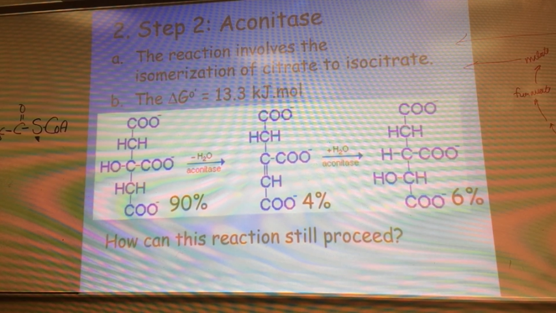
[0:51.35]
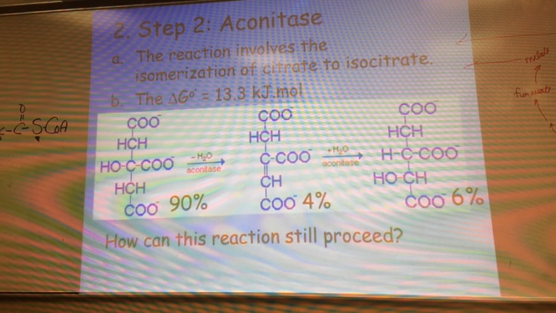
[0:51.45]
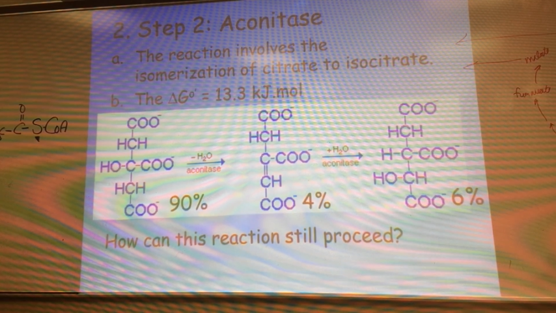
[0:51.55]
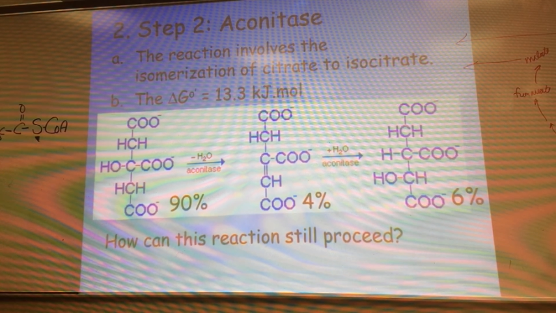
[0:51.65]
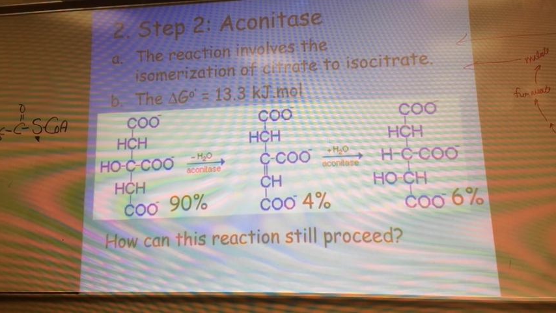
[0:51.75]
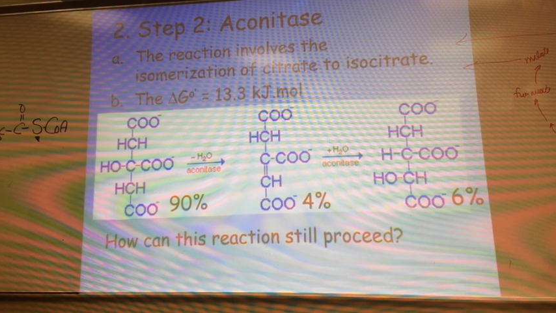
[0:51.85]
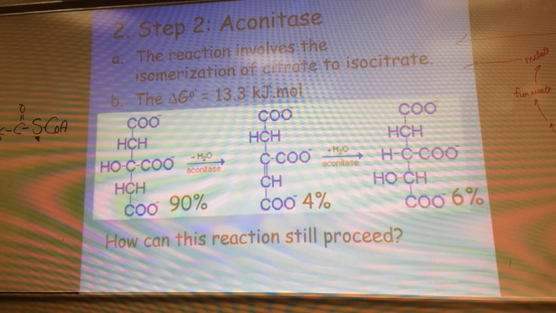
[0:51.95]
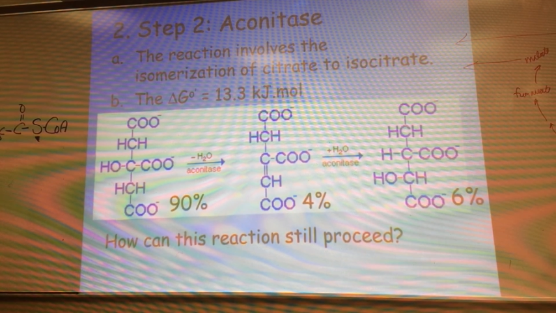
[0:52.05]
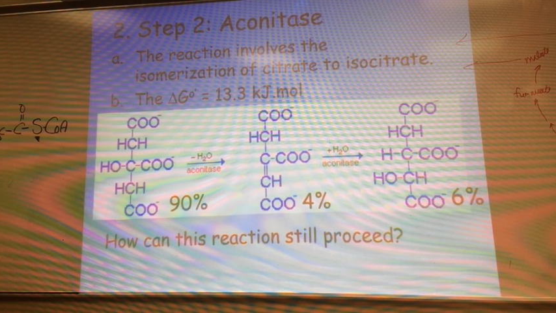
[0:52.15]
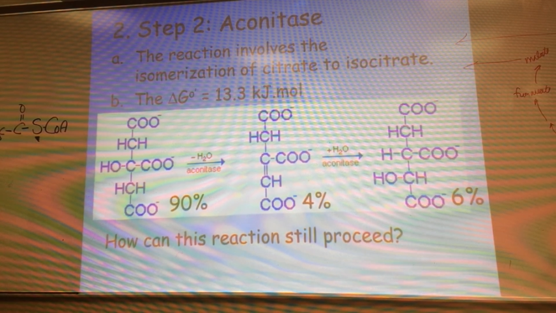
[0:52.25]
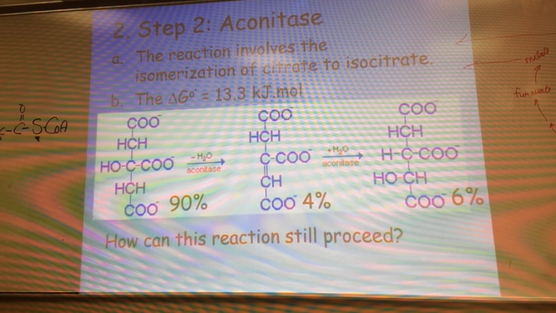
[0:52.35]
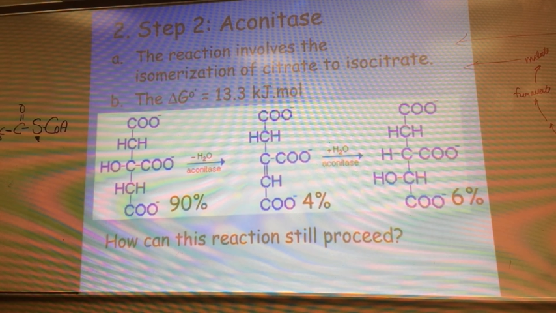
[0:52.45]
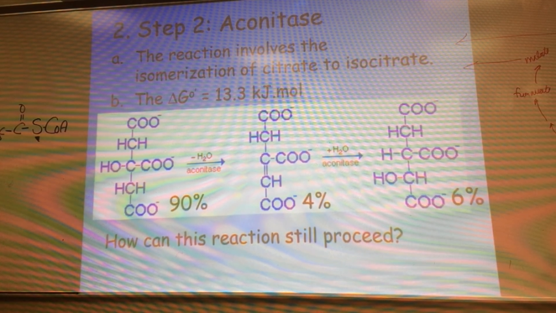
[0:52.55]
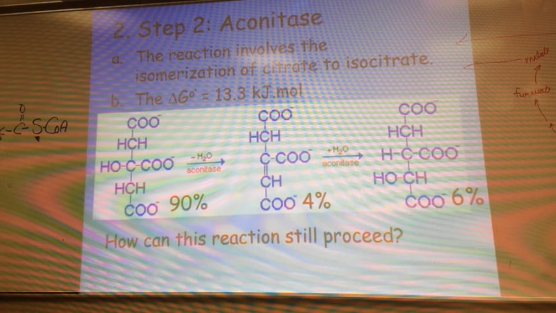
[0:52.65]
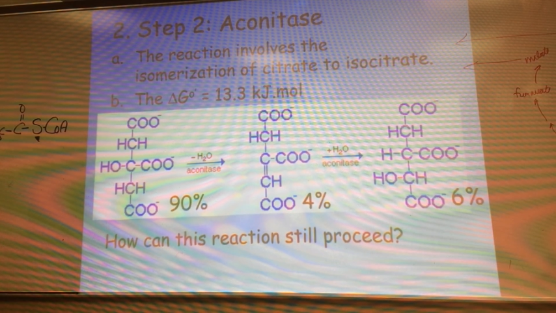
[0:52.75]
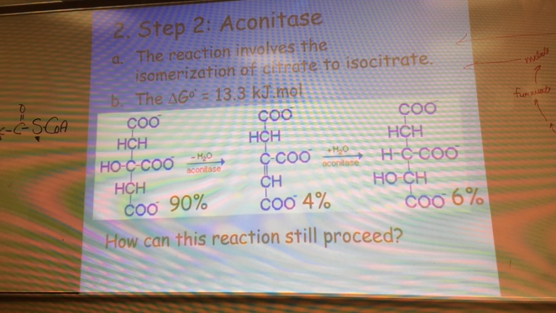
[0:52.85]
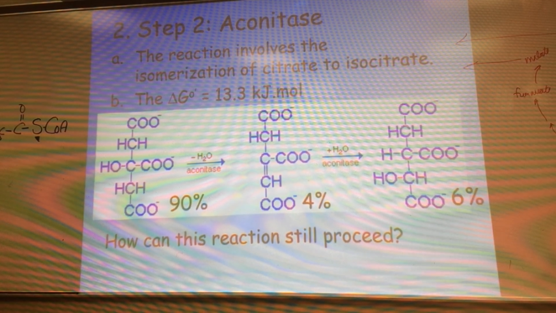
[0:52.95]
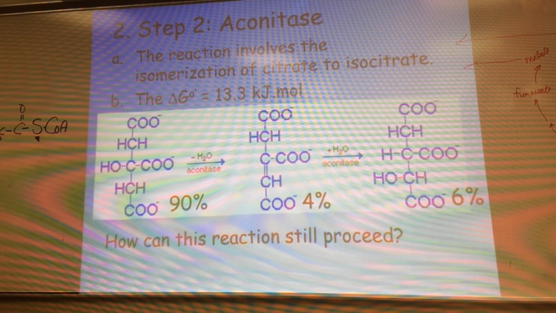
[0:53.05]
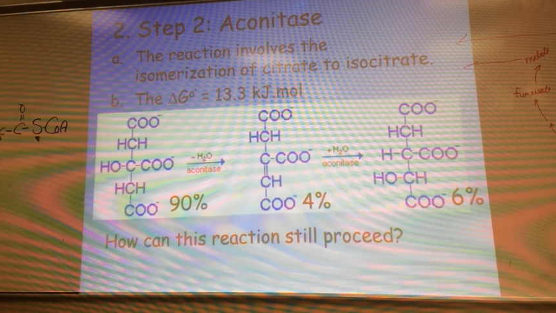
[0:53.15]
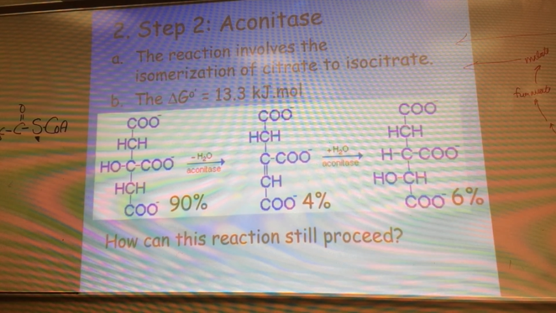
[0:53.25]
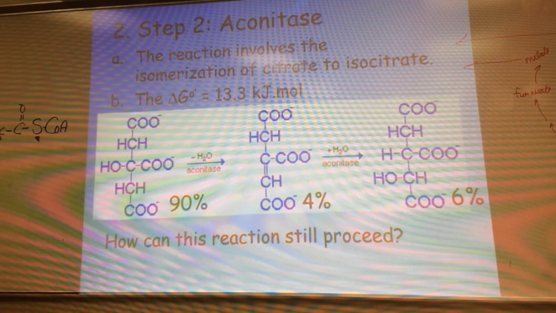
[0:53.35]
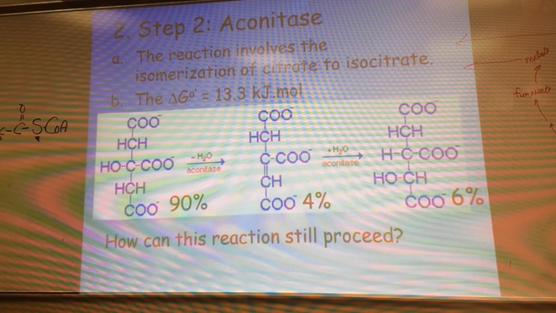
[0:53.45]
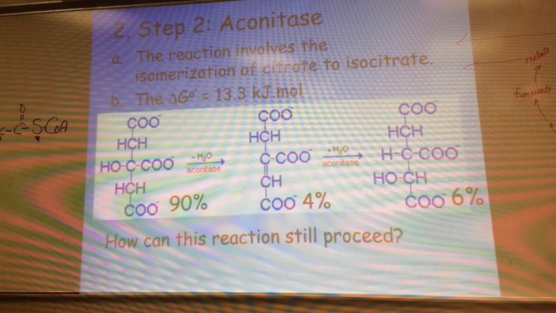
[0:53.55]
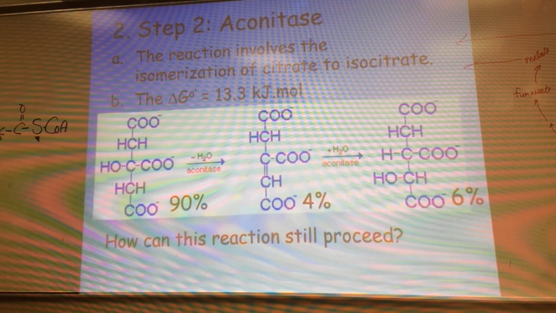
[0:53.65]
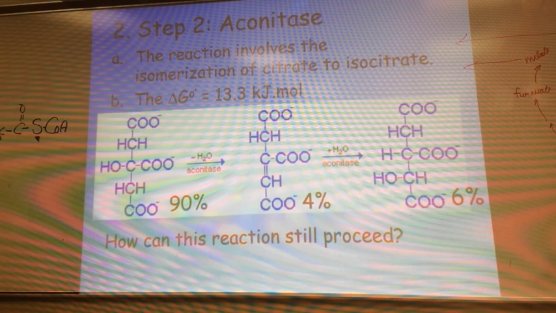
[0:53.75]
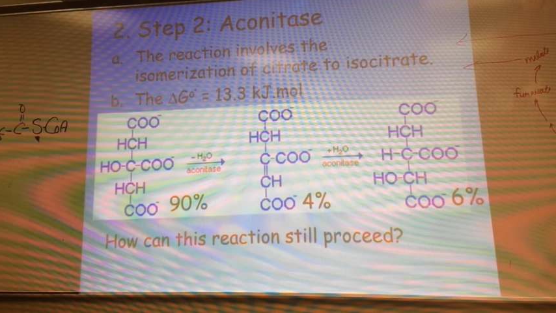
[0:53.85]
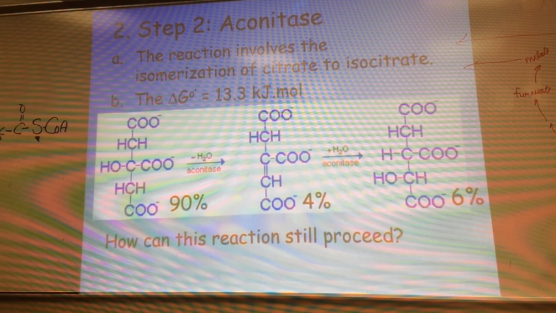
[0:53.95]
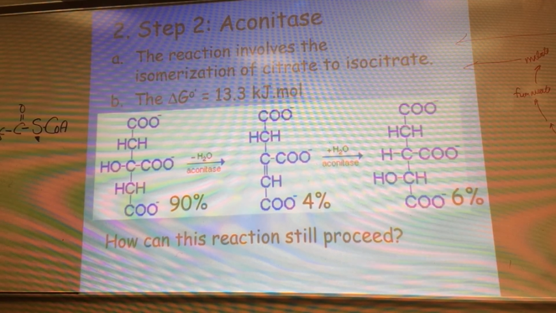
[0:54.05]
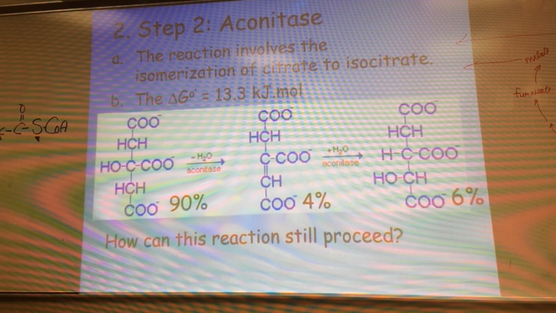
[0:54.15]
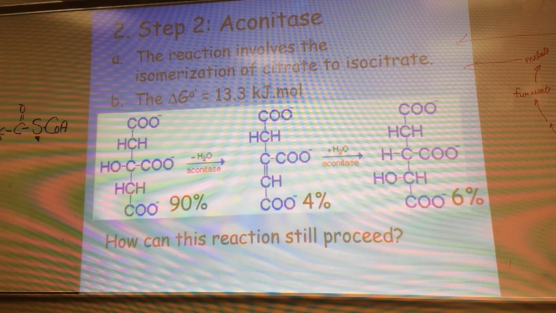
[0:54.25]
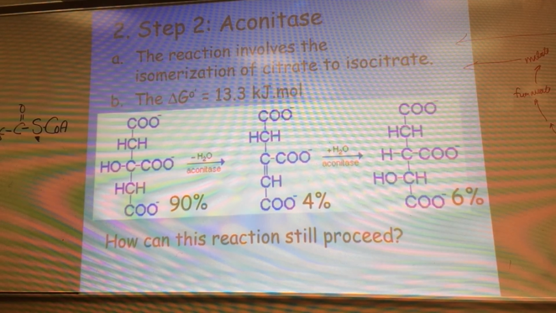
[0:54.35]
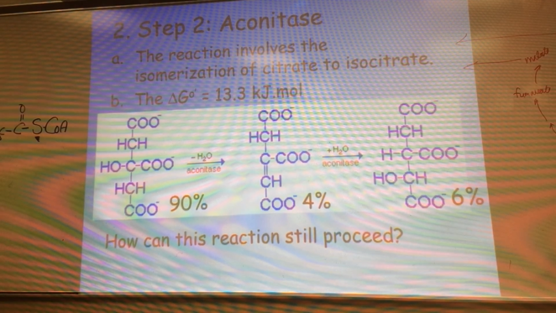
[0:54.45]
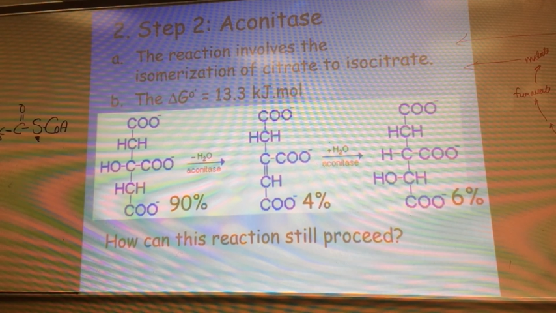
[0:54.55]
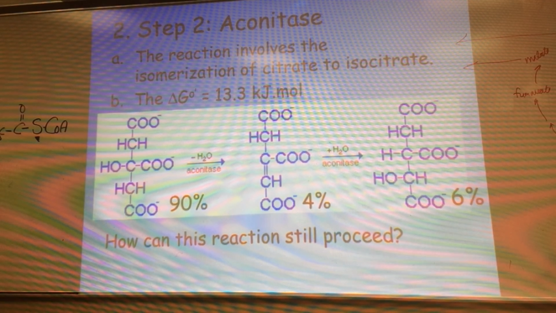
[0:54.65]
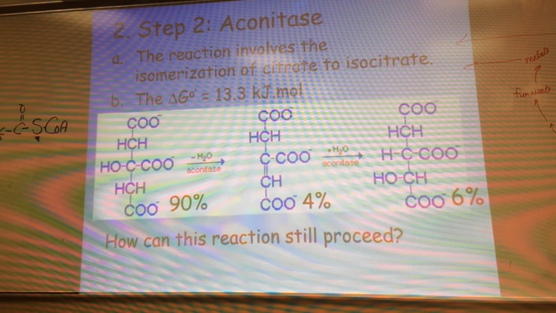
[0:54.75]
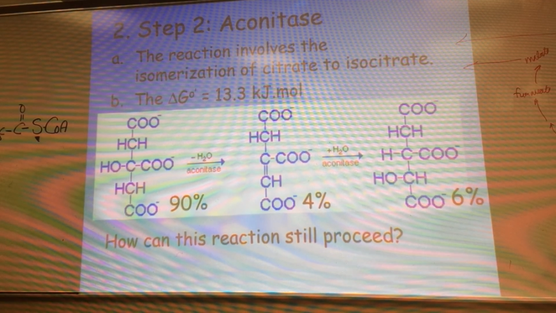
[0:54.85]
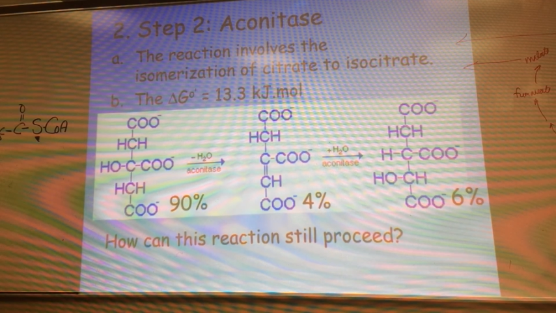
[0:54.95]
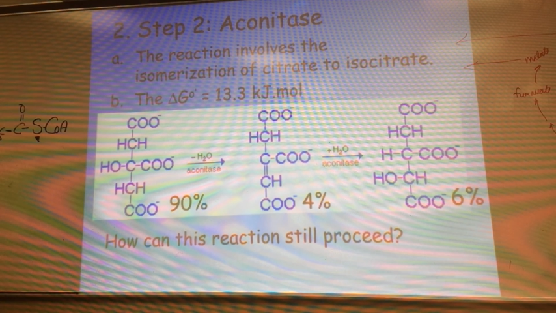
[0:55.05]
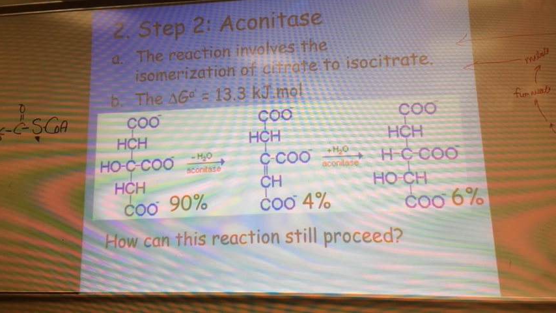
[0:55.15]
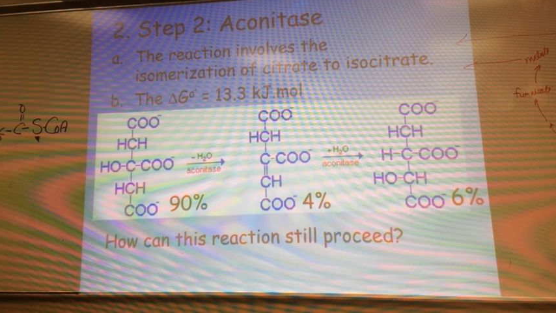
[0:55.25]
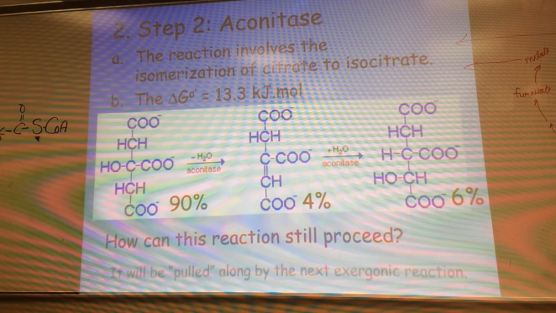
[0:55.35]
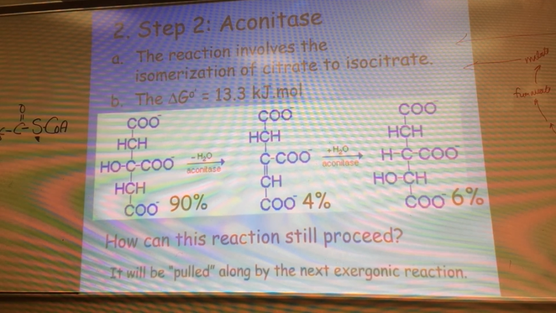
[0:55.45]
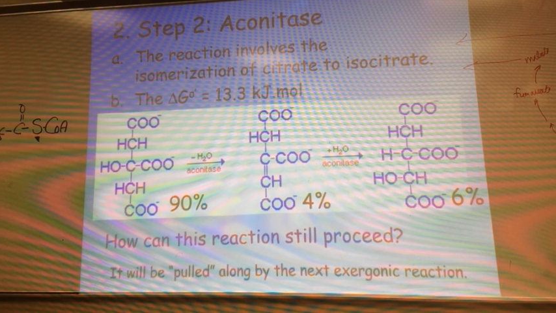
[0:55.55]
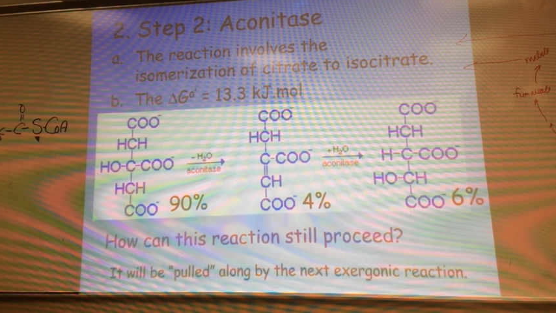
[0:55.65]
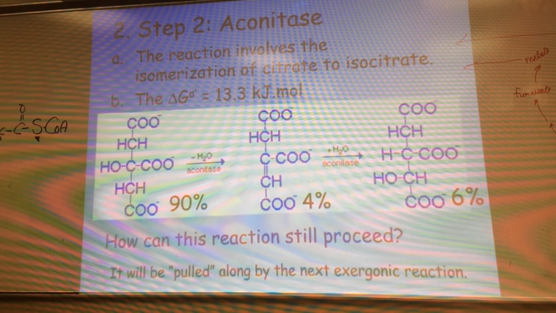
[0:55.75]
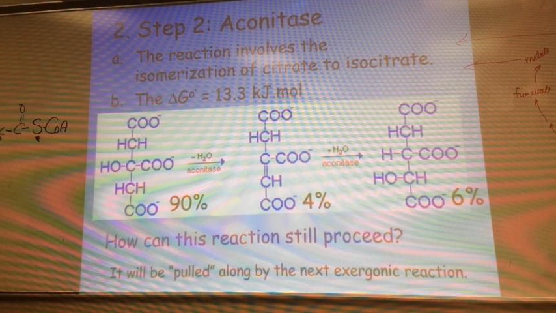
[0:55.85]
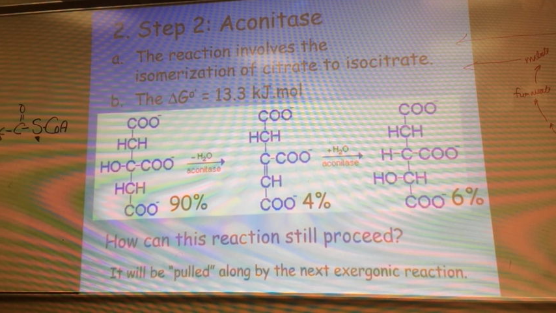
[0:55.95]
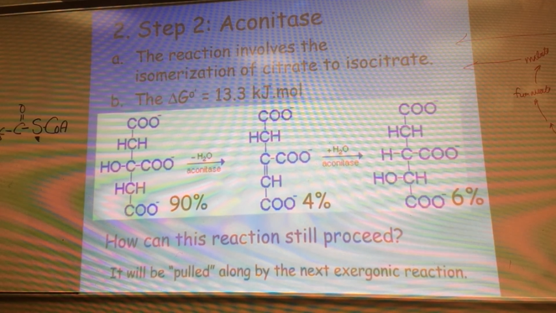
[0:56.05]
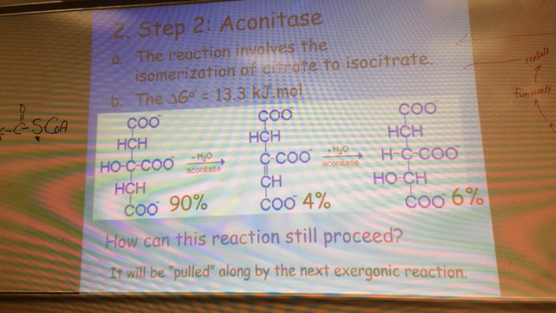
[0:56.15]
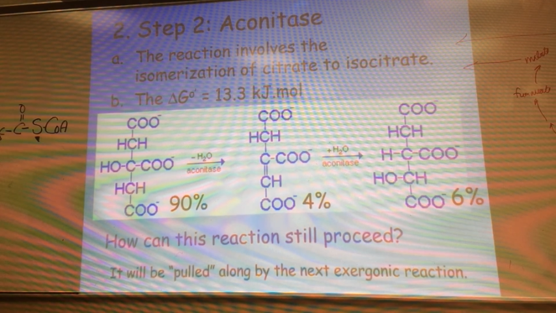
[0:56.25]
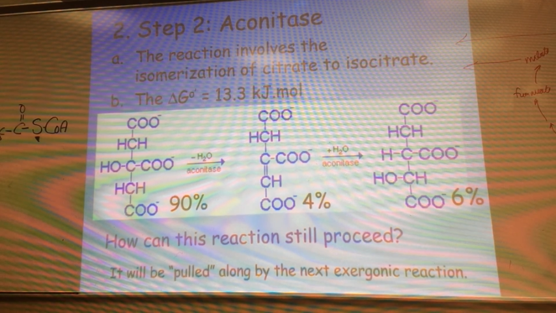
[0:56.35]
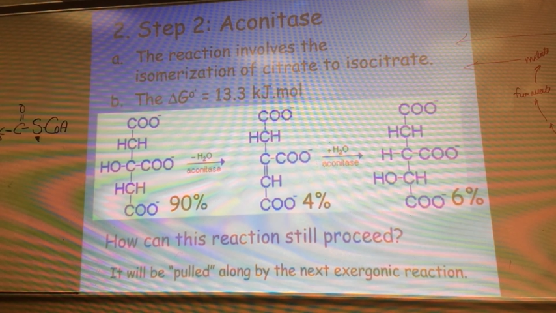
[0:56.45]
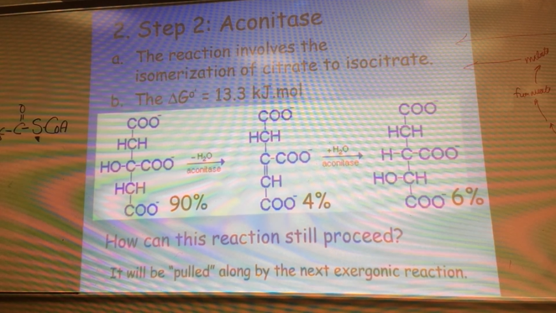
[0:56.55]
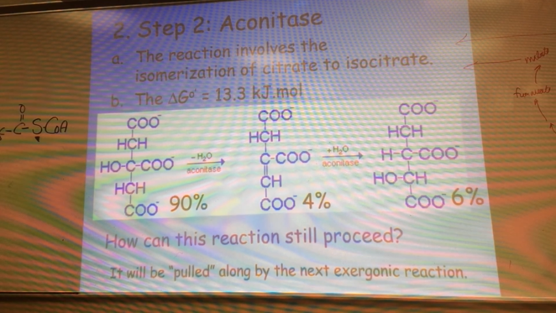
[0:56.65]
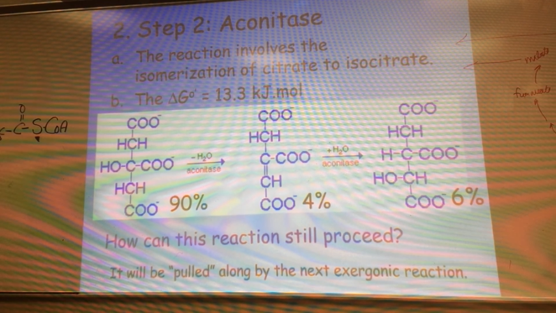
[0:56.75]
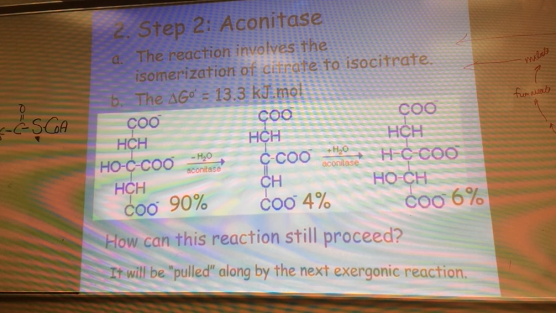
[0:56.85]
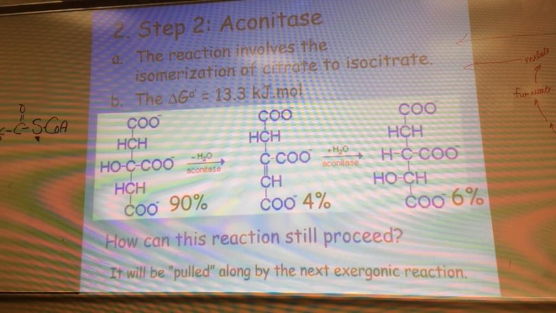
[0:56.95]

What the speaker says: (no speaker visible)